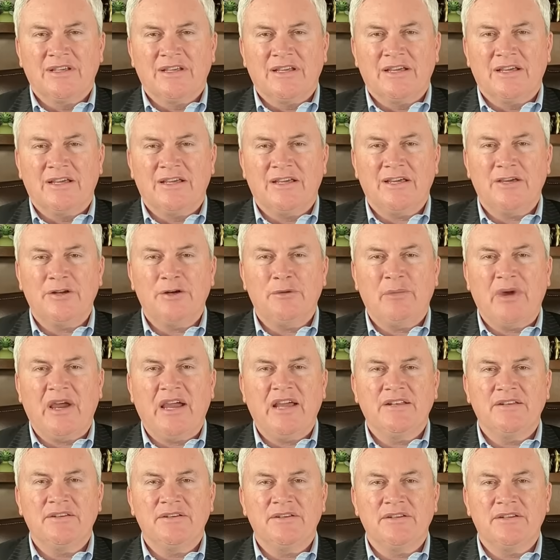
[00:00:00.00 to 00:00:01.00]
Hunter
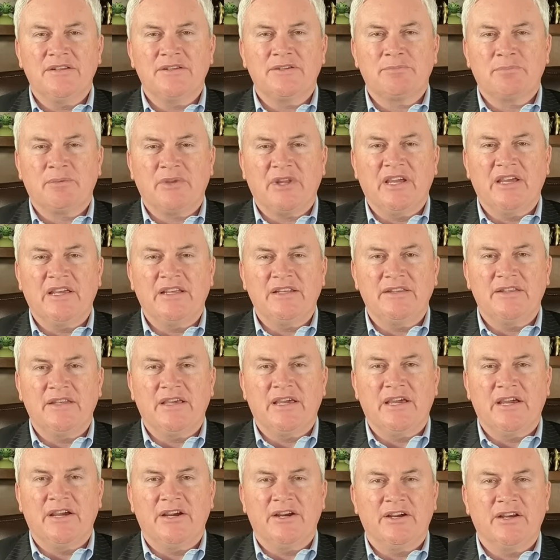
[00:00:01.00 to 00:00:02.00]
Biden displayed
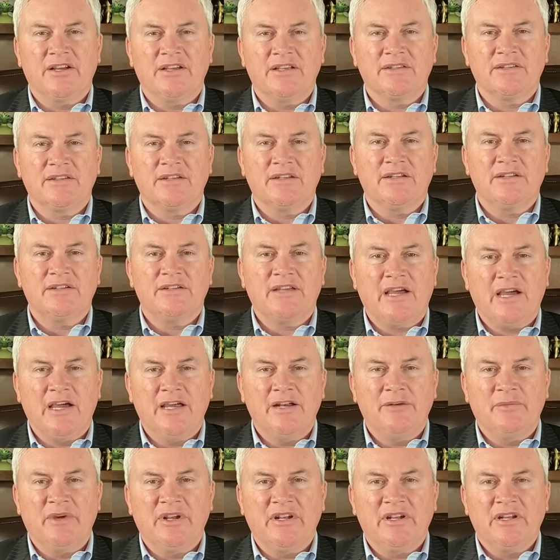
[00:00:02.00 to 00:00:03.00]
the arrogance and
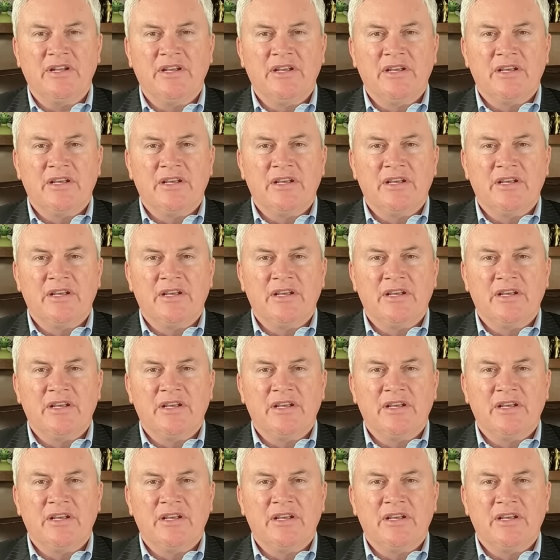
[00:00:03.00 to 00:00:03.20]
entitlement